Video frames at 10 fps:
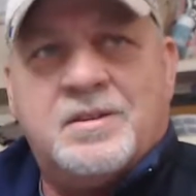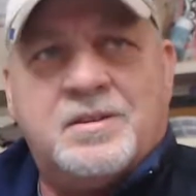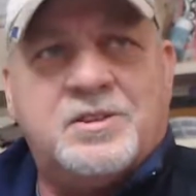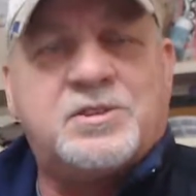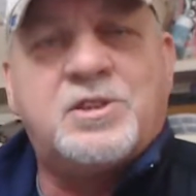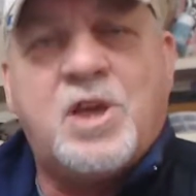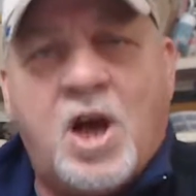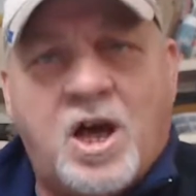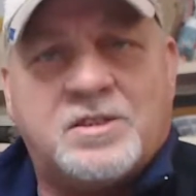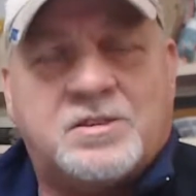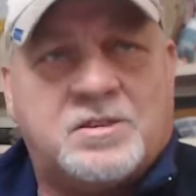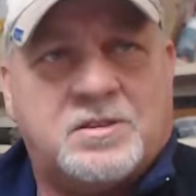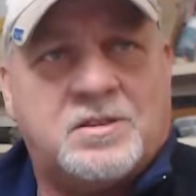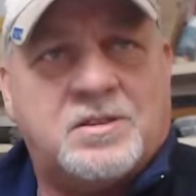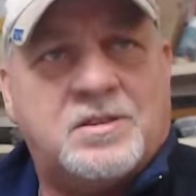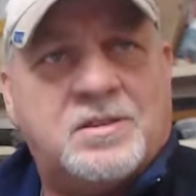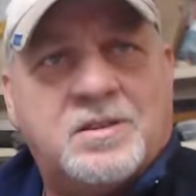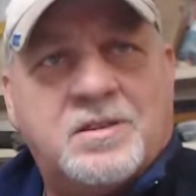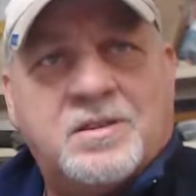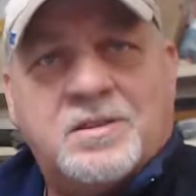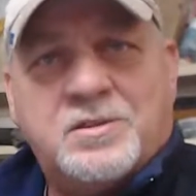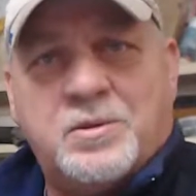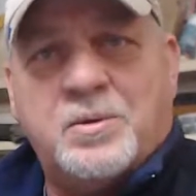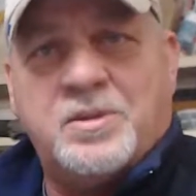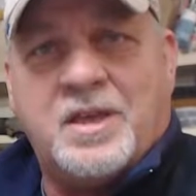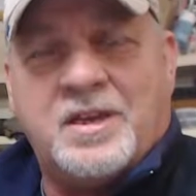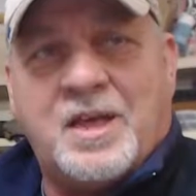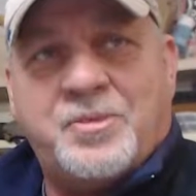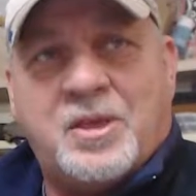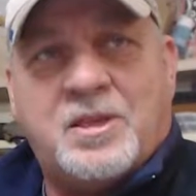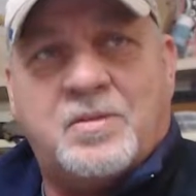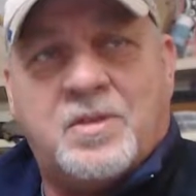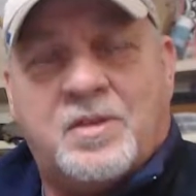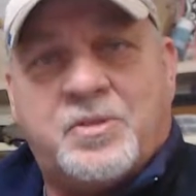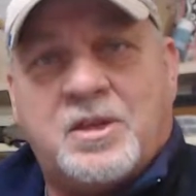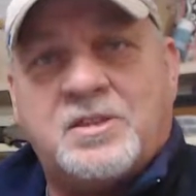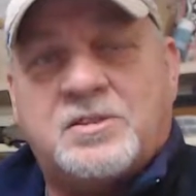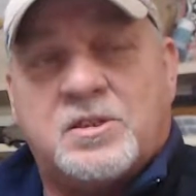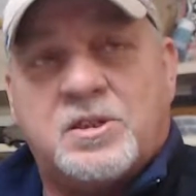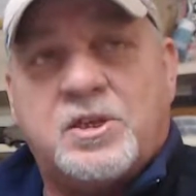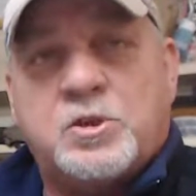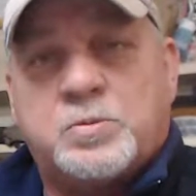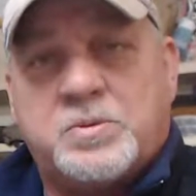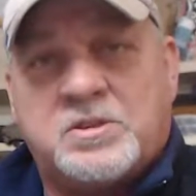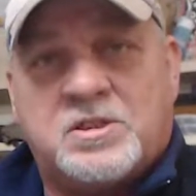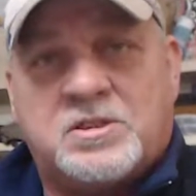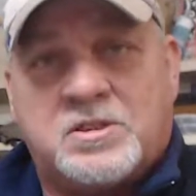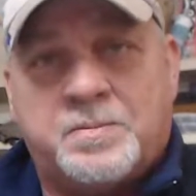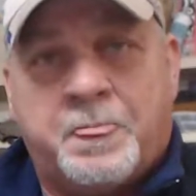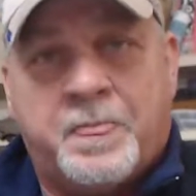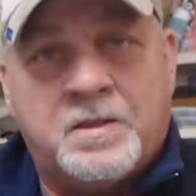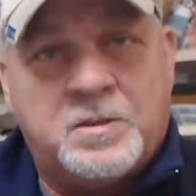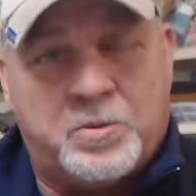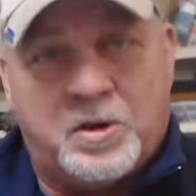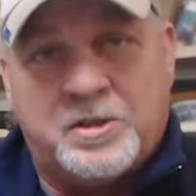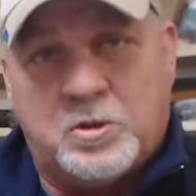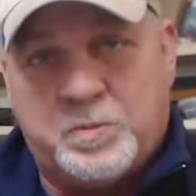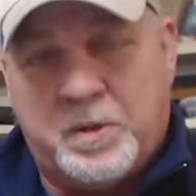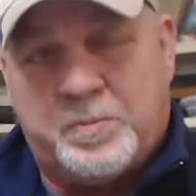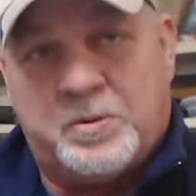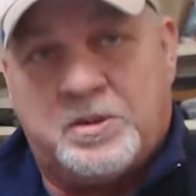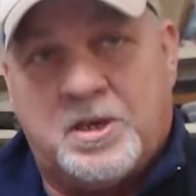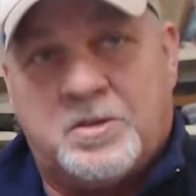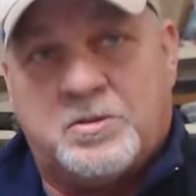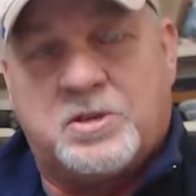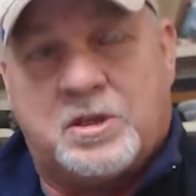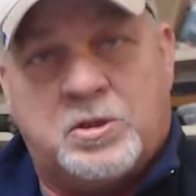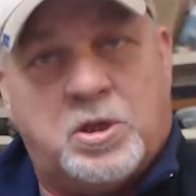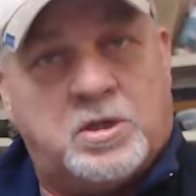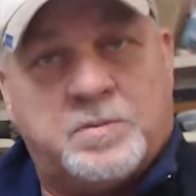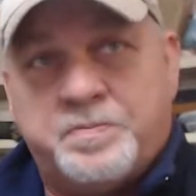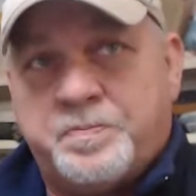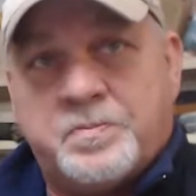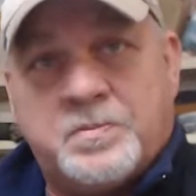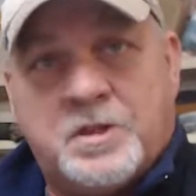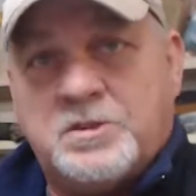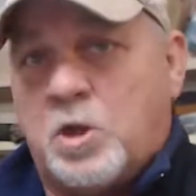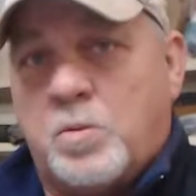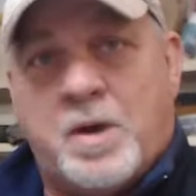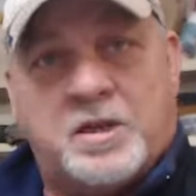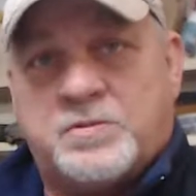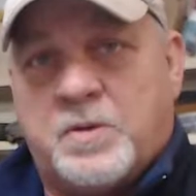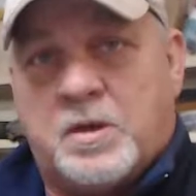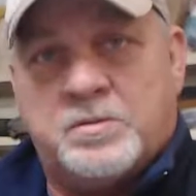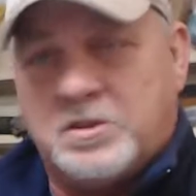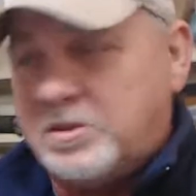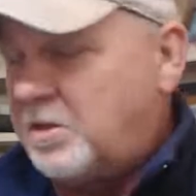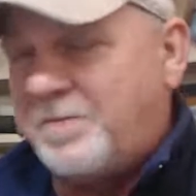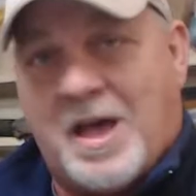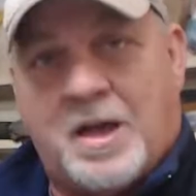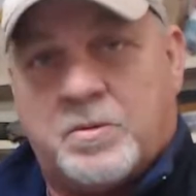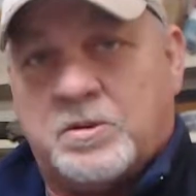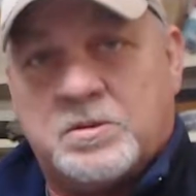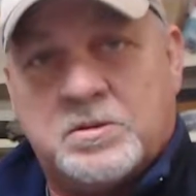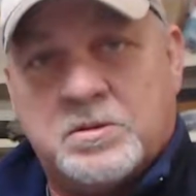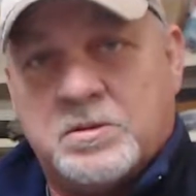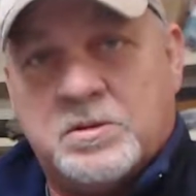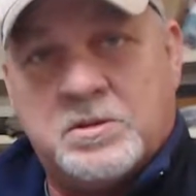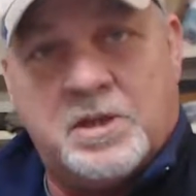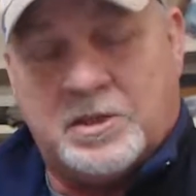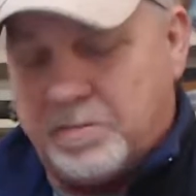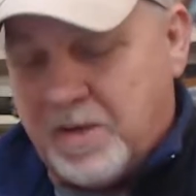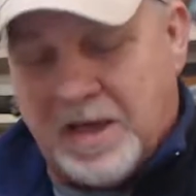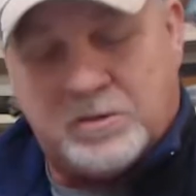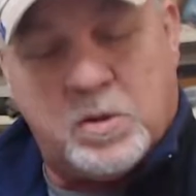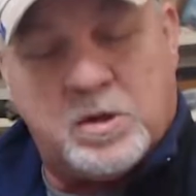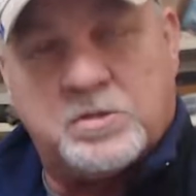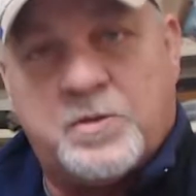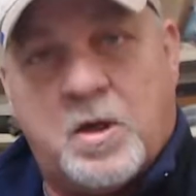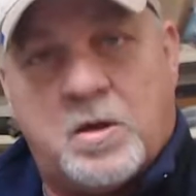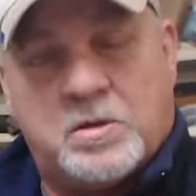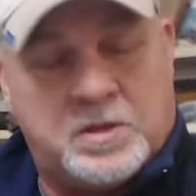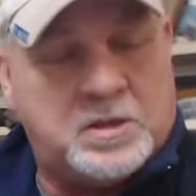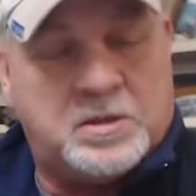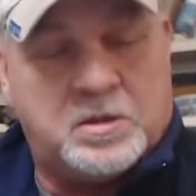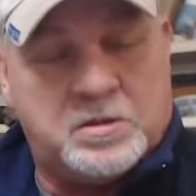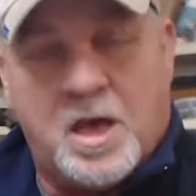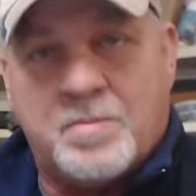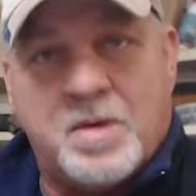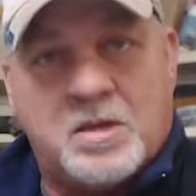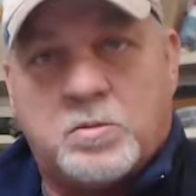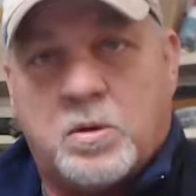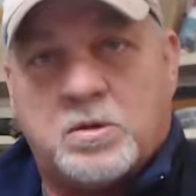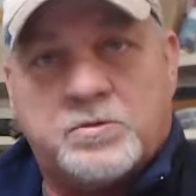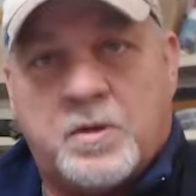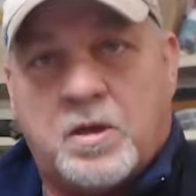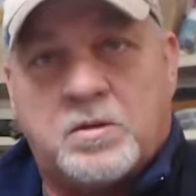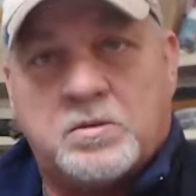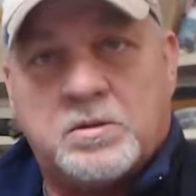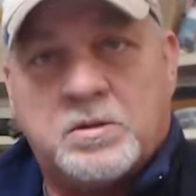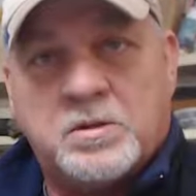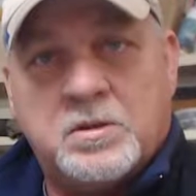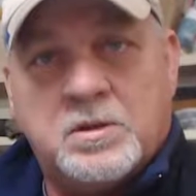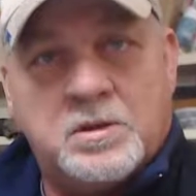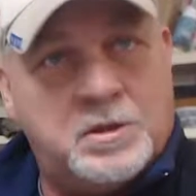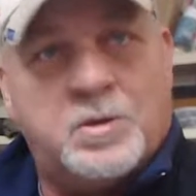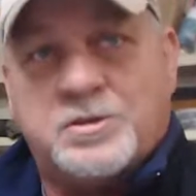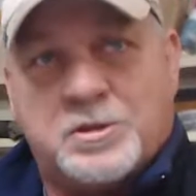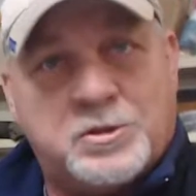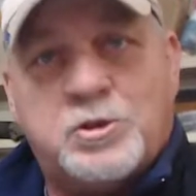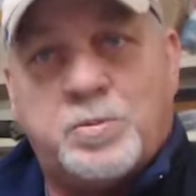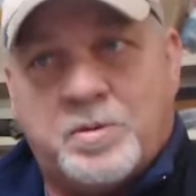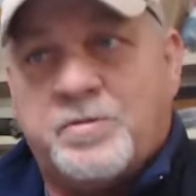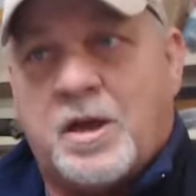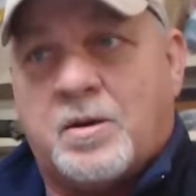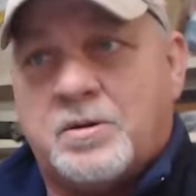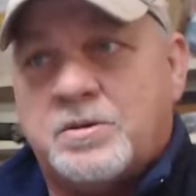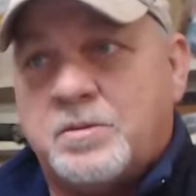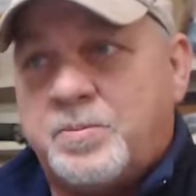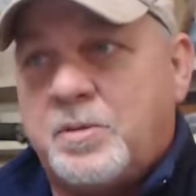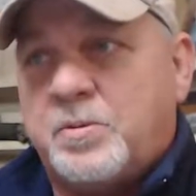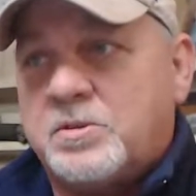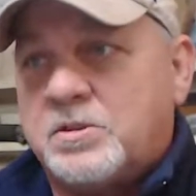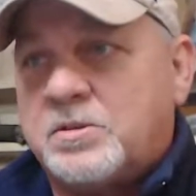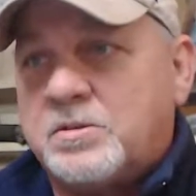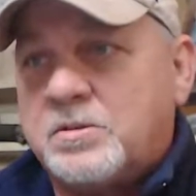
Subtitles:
And just constantly doing that. And I think it's the leader's position to bring those people together and say, look, it's nobody's fault. This is a virus. It ain't the mask wearer's fault. It ain't the non-mask wearer's fault. You know, it's a stupid virus, and people just.